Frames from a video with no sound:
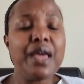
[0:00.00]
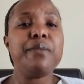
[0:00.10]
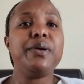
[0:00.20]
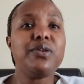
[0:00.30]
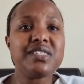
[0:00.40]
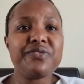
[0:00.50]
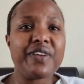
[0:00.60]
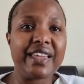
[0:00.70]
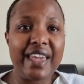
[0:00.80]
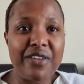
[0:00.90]
Because if
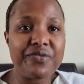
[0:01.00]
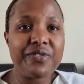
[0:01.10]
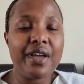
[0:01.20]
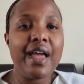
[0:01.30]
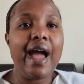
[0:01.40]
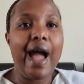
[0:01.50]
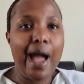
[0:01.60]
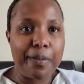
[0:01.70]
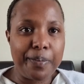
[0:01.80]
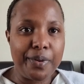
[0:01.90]
I gave
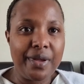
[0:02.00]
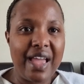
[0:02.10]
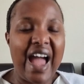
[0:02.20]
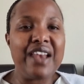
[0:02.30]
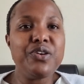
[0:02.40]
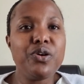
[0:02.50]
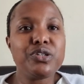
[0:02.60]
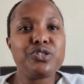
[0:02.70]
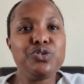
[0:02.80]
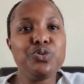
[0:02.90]
up and
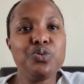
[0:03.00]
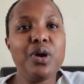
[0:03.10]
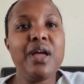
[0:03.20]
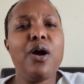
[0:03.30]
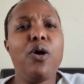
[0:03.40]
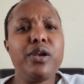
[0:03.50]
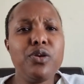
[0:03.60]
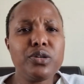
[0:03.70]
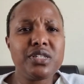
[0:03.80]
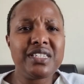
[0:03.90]
not do or
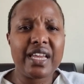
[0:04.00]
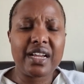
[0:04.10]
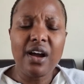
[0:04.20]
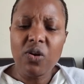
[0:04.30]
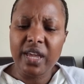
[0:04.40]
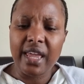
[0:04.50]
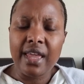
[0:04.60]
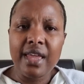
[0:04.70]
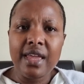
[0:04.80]
not check, okay,